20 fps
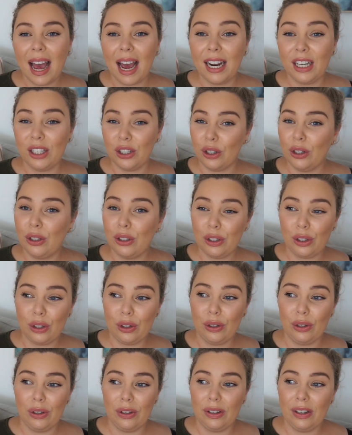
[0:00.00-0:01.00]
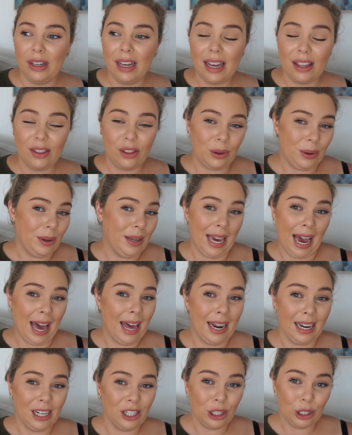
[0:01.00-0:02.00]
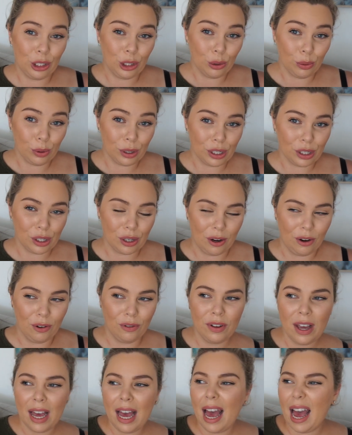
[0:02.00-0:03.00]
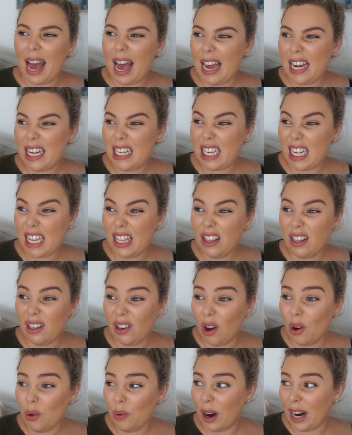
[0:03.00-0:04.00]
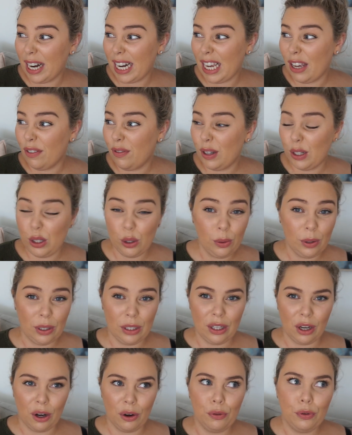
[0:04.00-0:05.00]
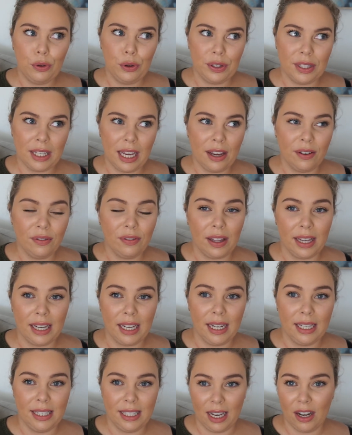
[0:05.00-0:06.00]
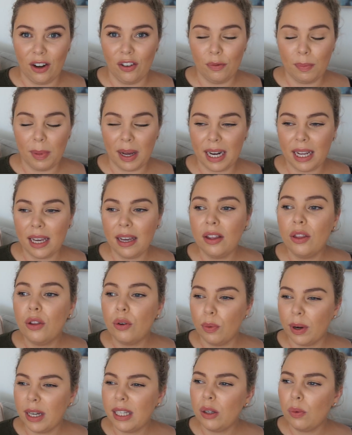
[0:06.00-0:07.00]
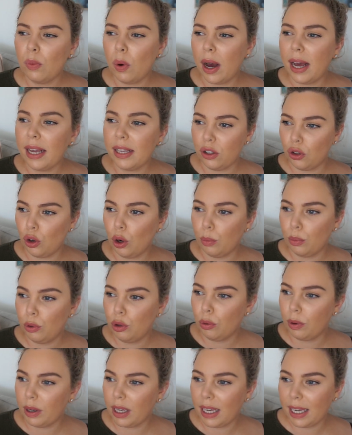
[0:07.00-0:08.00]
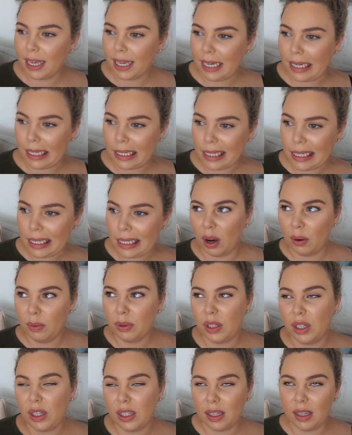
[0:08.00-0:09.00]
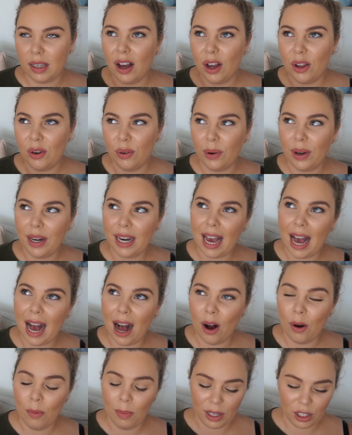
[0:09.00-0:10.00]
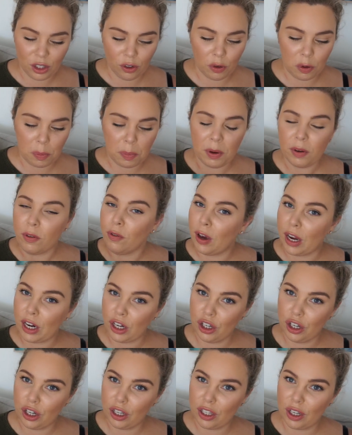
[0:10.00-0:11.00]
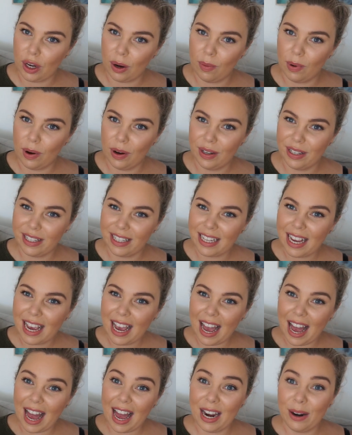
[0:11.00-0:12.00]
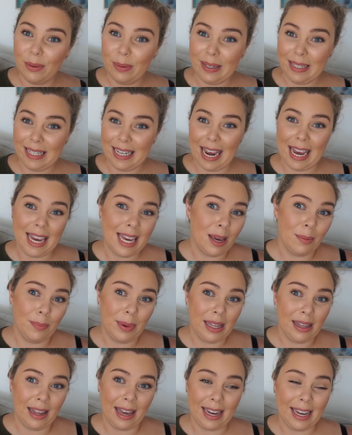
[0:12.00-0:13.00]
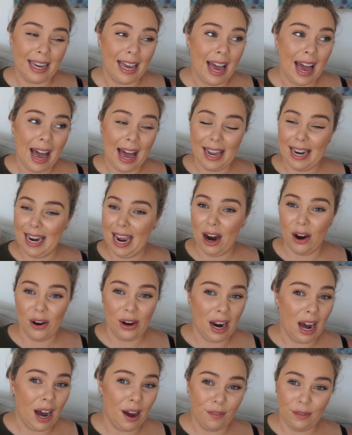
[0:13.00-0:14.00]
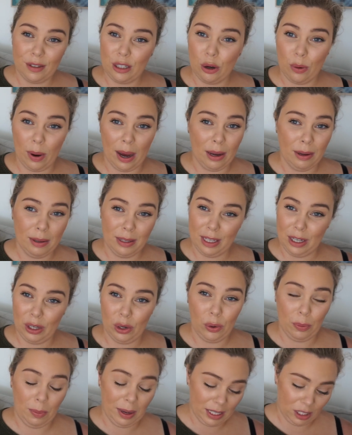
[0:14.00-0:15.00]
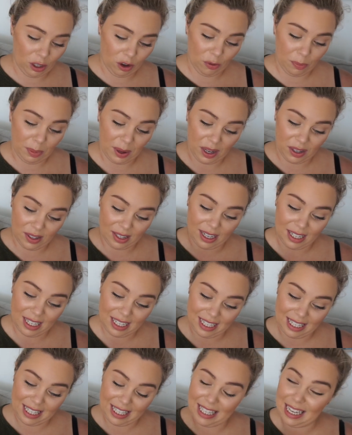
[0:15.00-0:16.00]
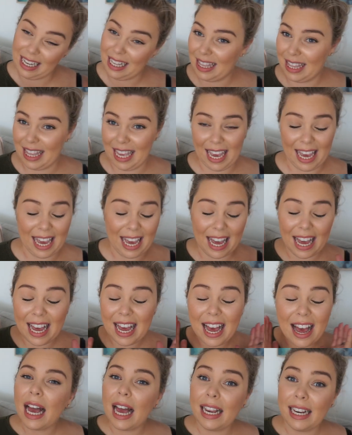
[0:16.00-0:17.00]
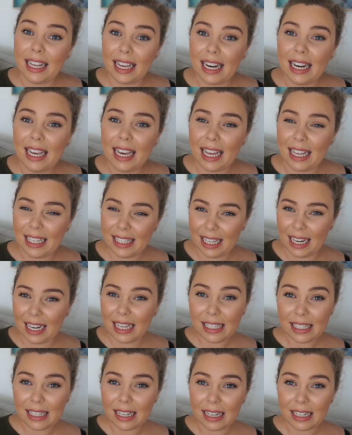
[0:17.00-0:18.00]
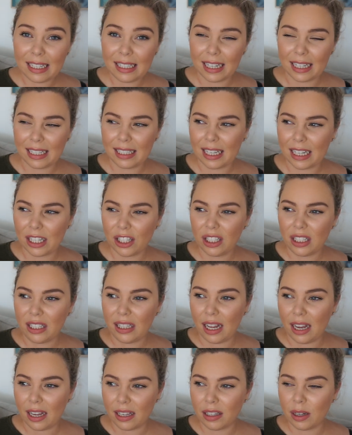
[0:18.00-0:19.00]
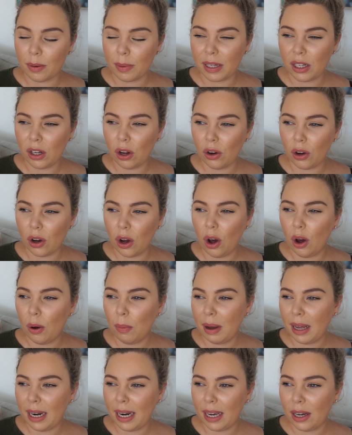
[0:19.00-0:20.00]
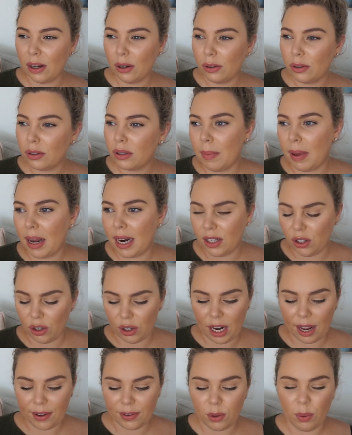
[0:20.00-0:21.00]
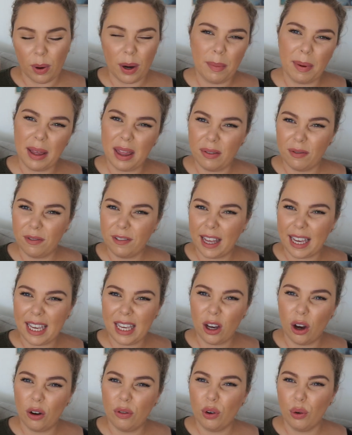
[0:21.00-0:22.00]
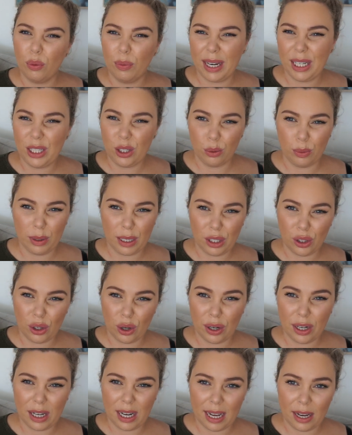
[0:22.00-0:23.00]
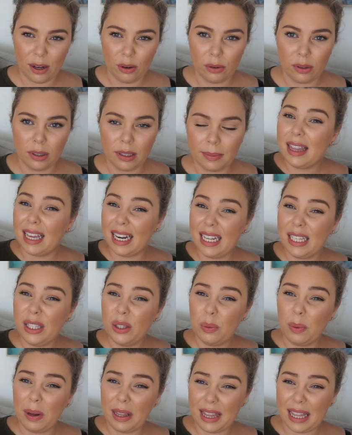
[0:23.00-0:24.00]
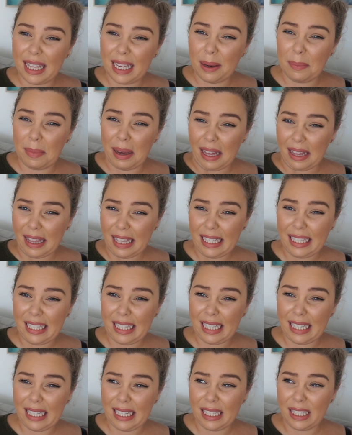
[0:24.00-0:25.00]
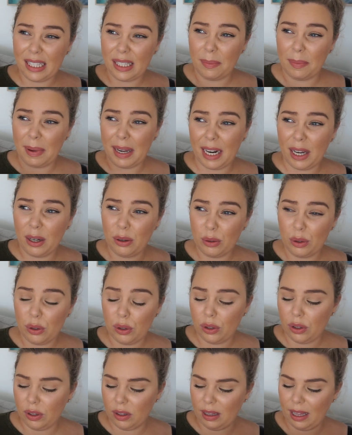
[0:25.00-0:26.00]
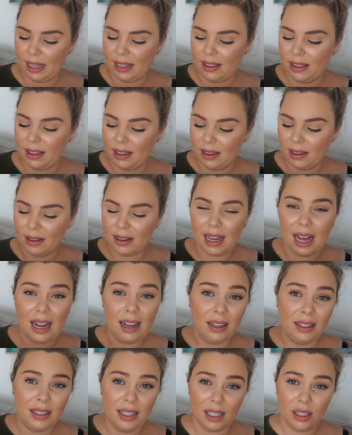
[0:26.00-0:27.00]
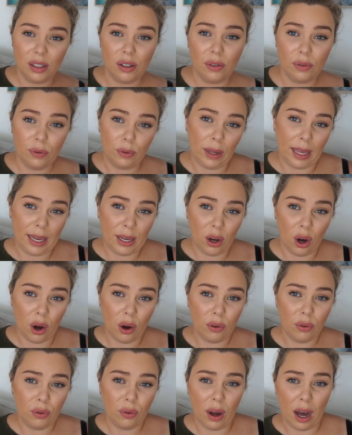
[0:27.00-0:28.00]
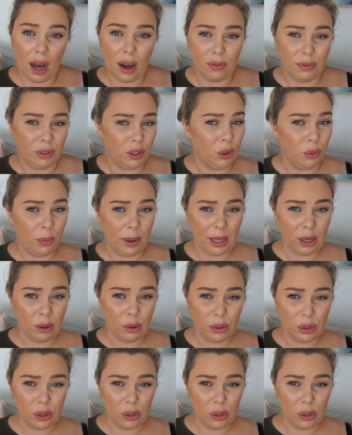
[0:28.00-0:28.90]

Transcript: and shows you that you can actually do it yourself. And in the long run, if you do it yourself, you save like a ton of money. The reason why I stopped doing it is I was just annoyed at how much of a perfectionist I was, and it was taking me like an hour and a half, 2 hours to do it myself because I just sit there. And getting S&S done does actually last a bit longer on my nails, and I don't have to worry about them flaking off or redoing certain nails. That is the one thing about this, is my nails, like the color does flake off after a week or